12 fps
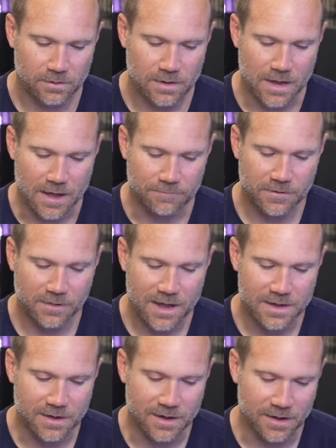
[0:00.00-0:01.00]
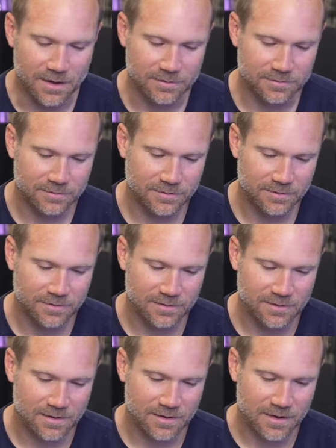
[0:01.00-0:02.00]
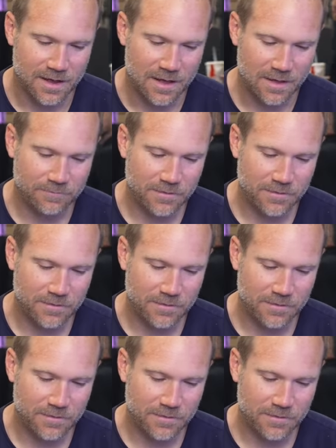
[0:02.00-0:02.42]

Yeah, I feel like. Uh, Raef LaFrentz.